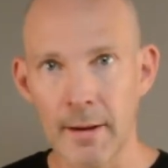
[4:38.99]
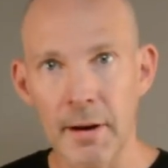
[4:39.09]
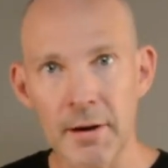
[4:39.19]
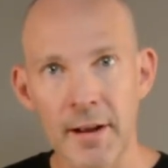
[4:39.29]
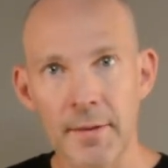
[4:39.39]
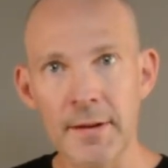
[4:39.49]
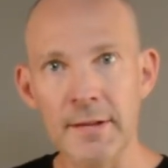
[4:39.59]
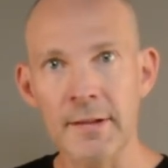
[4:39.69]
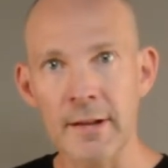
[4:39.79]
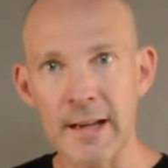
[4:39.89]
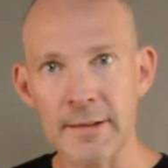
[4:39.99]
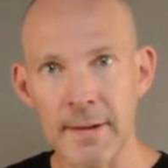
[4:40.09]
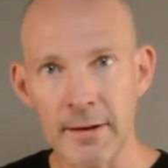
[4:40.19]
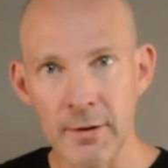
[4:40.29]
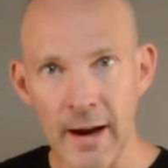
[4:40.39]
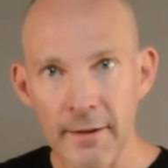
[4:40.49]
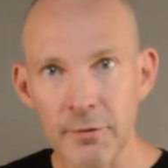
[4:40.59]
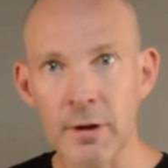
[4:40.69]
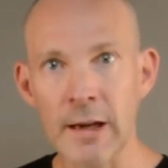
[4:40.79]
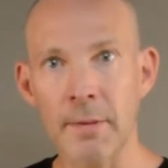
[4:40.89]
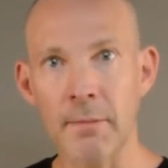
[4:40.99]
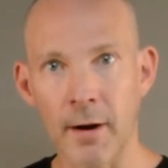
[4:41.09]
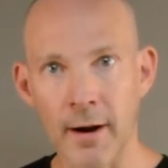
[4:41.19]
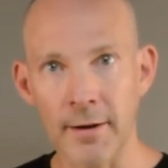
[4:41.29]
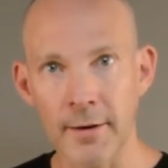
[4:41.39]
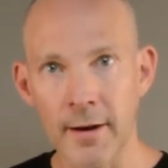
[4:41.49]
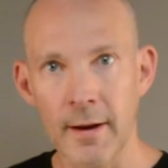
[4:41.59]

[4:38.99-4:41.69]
But this is an aspect you have to keep in mind.